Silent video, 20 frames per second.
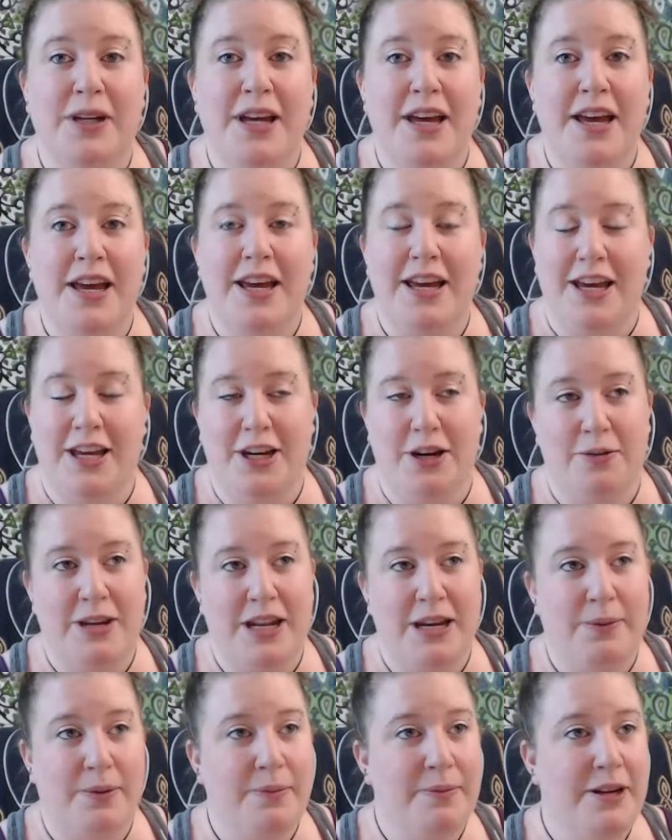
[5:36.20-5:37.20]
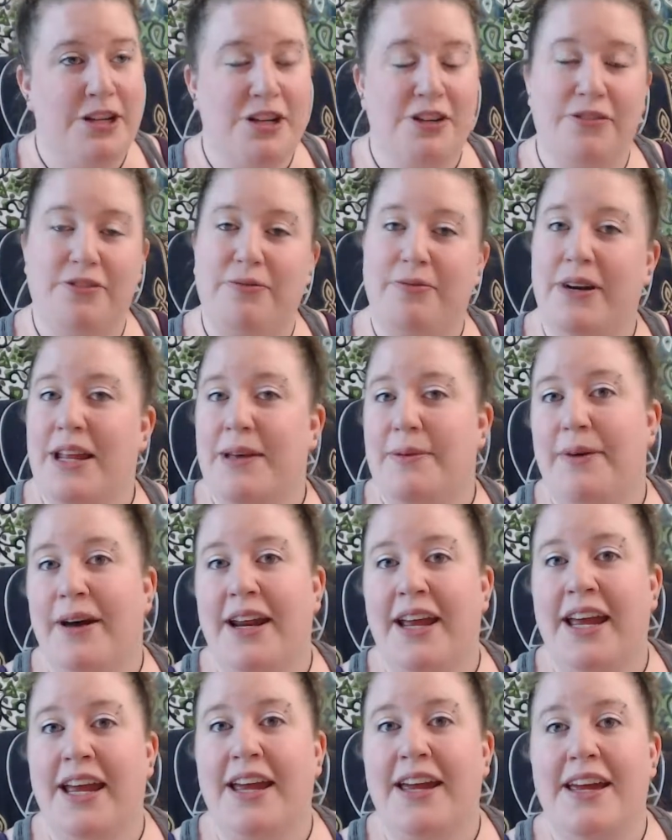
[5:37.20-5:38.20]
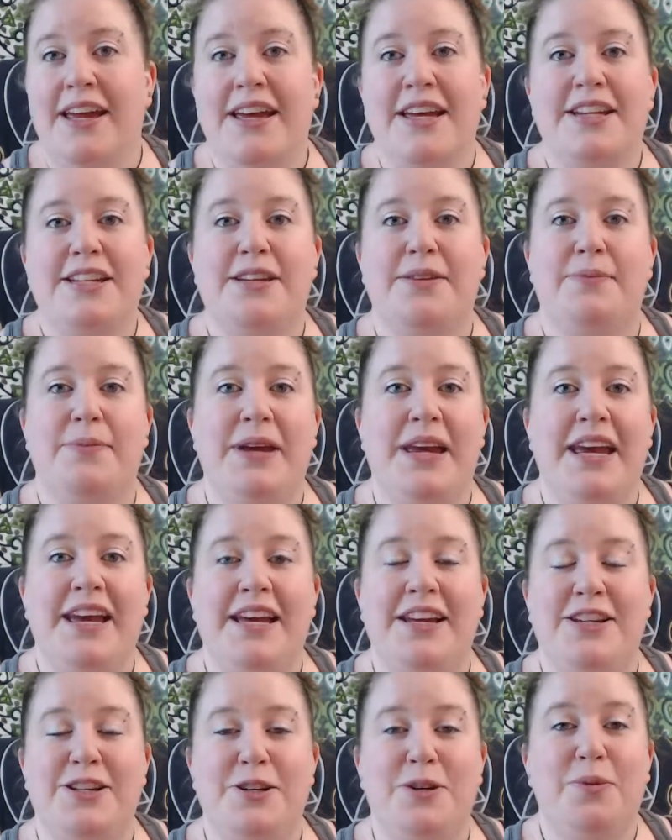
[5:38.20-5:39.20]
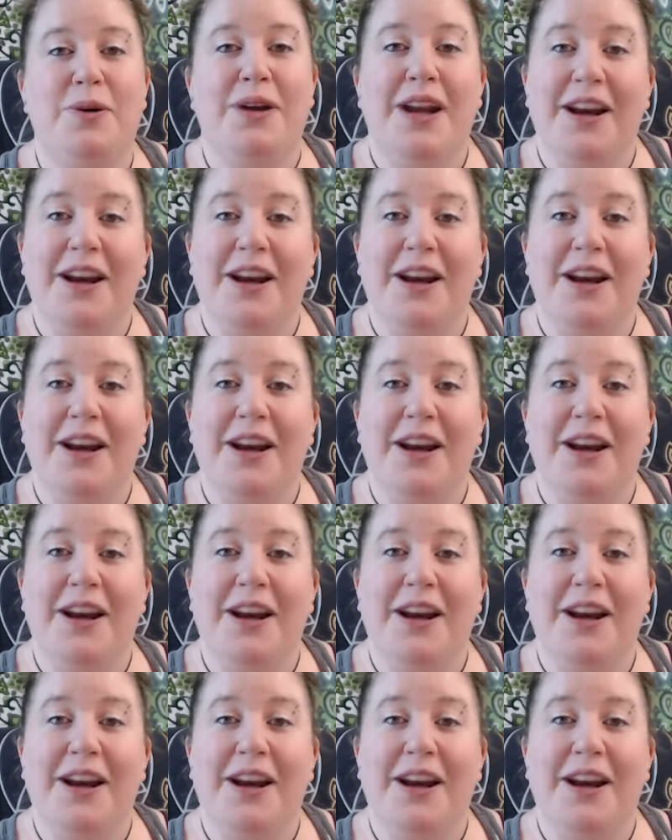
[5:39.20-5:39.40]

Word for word: You don't need permission from anybody to be and do whatever